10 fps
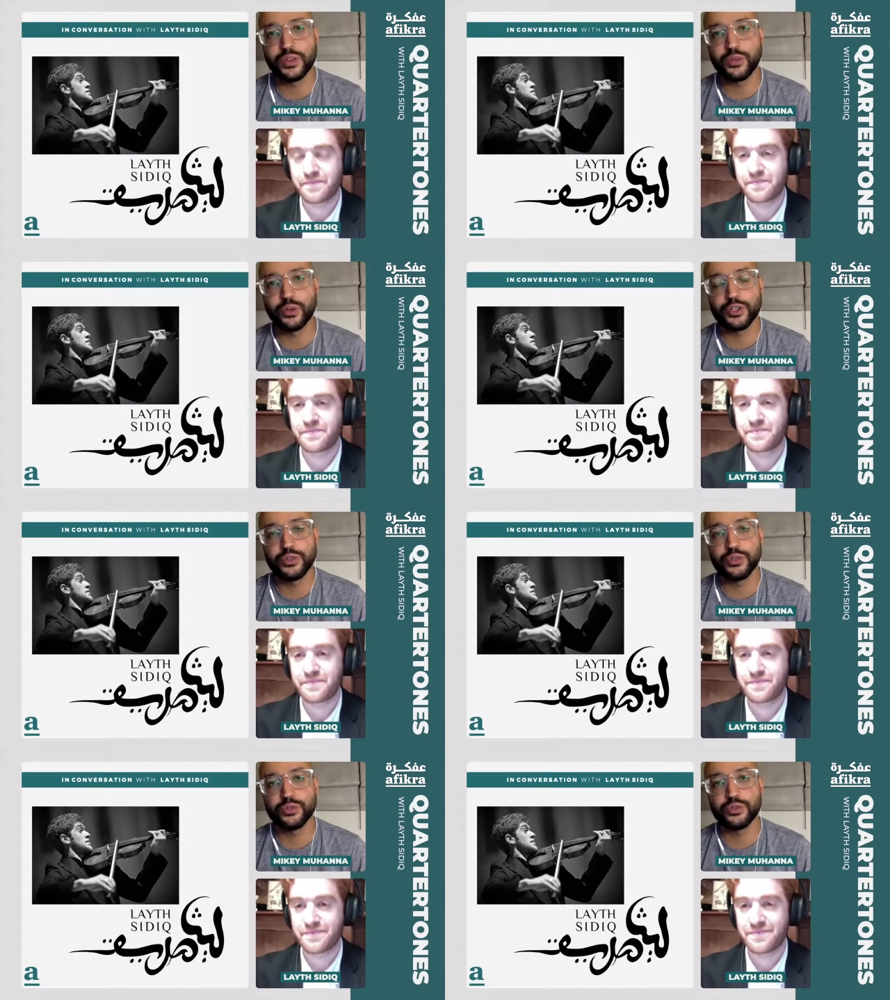Speaker 1: Were
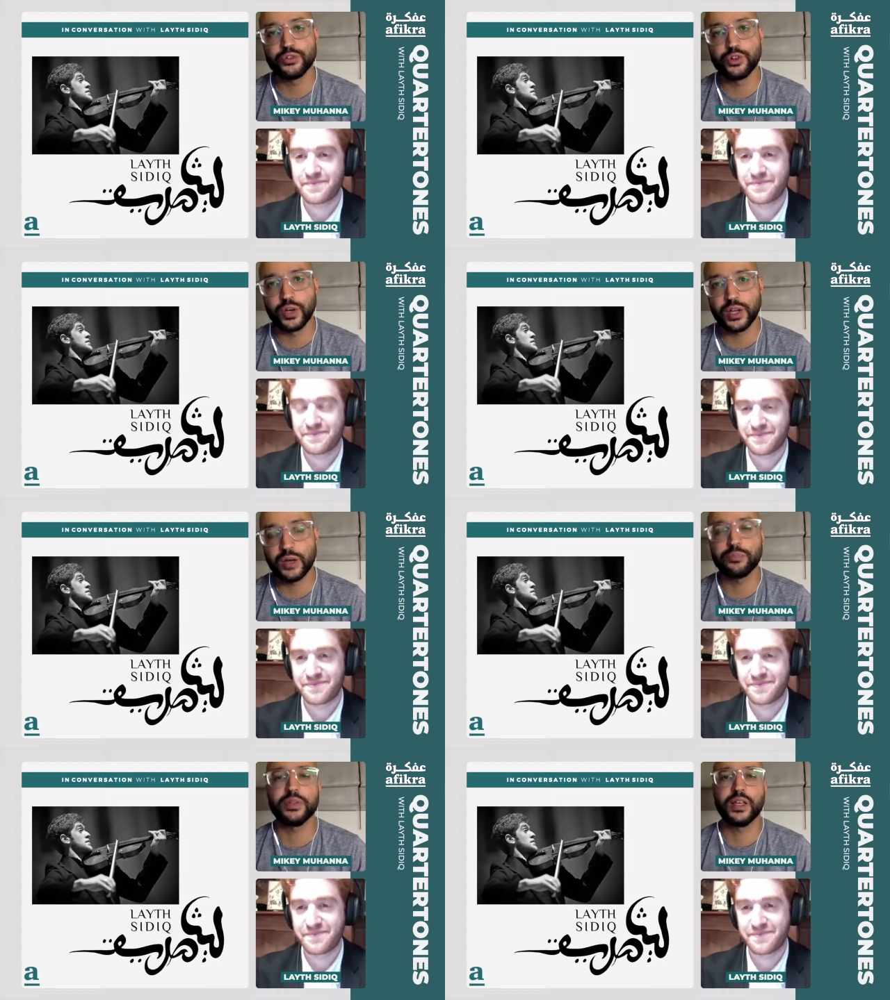you growing
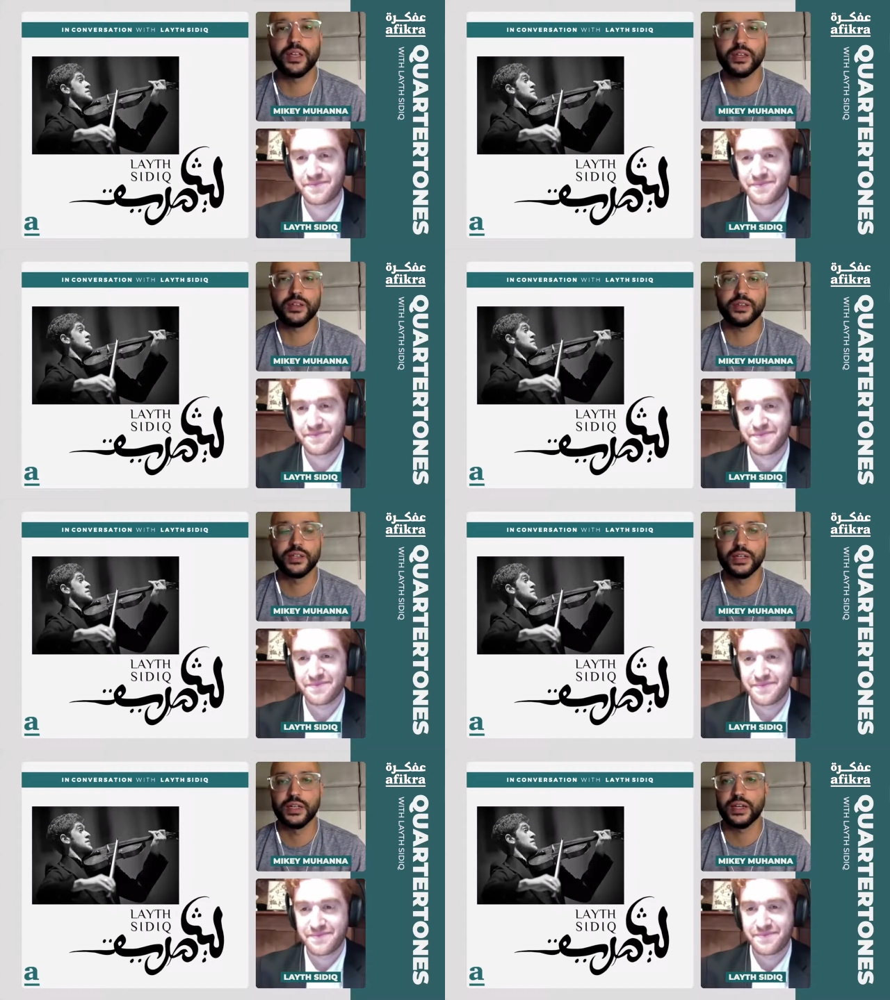up playing
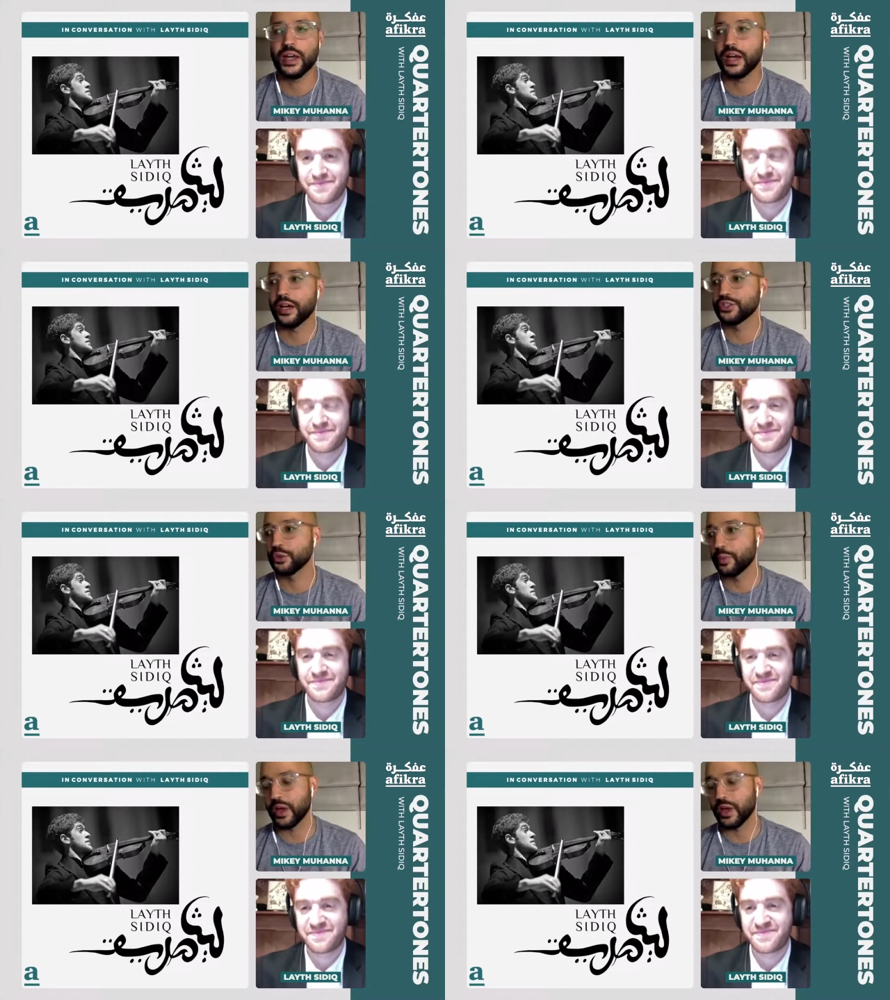uh,
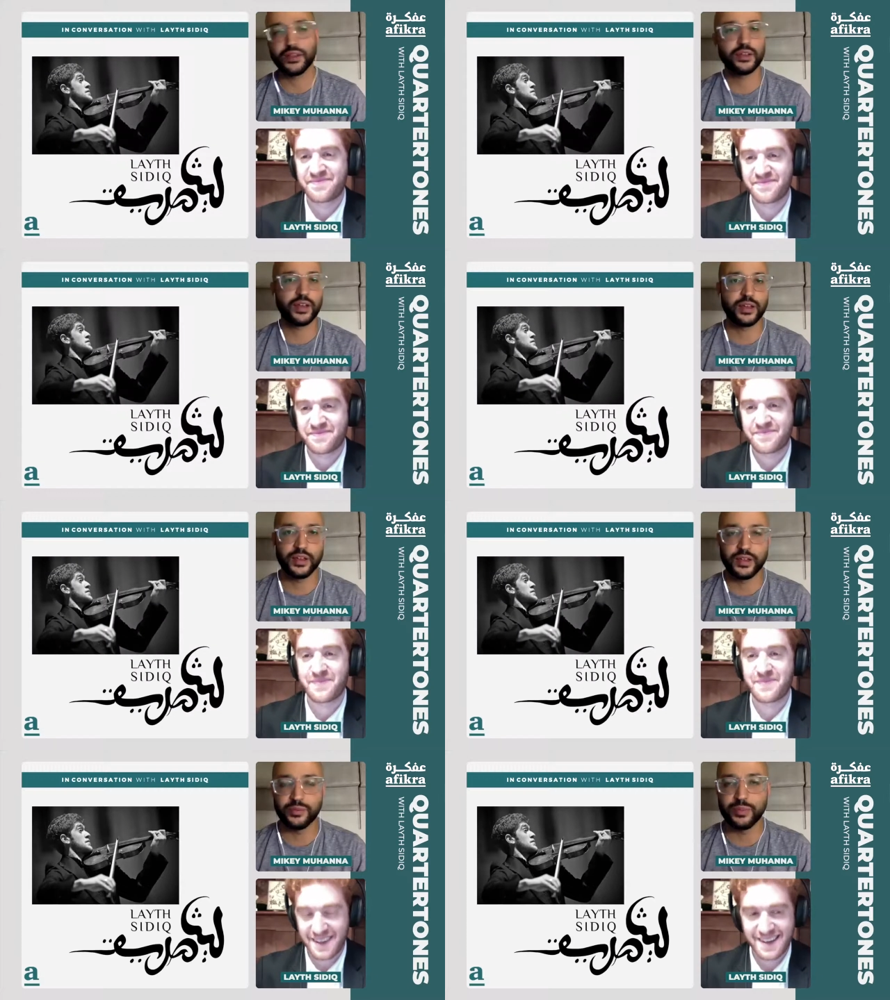Chopin
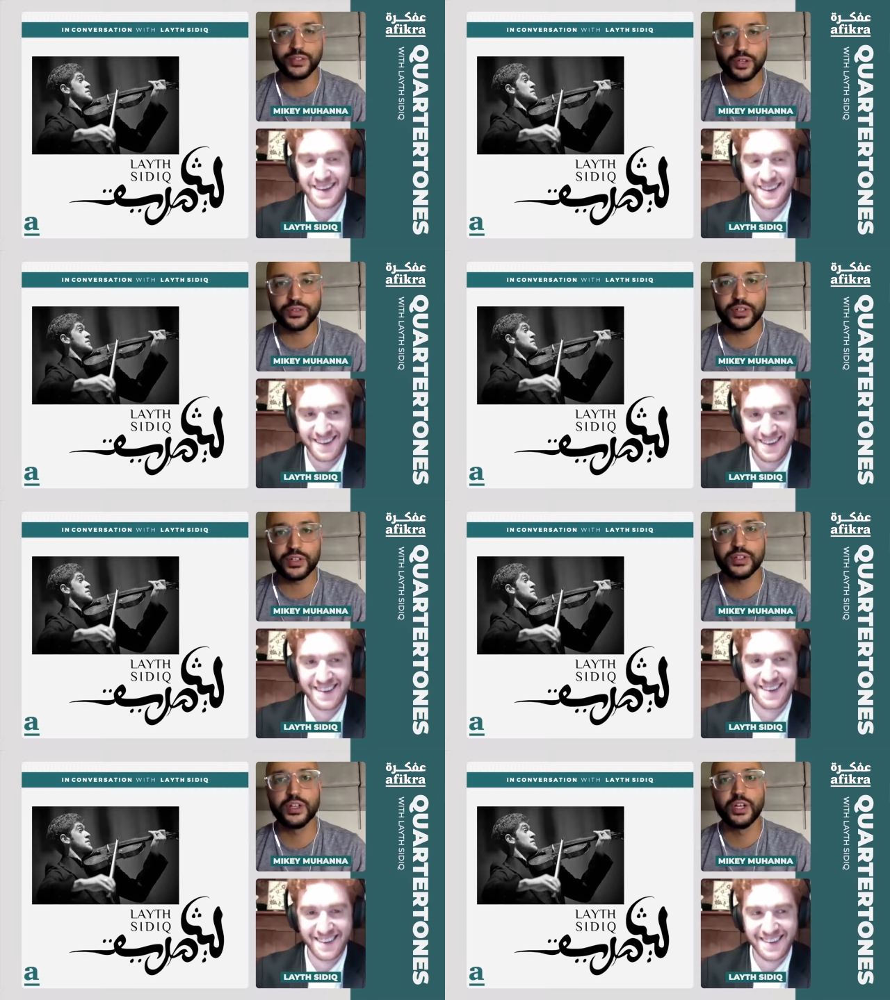and Beethoven?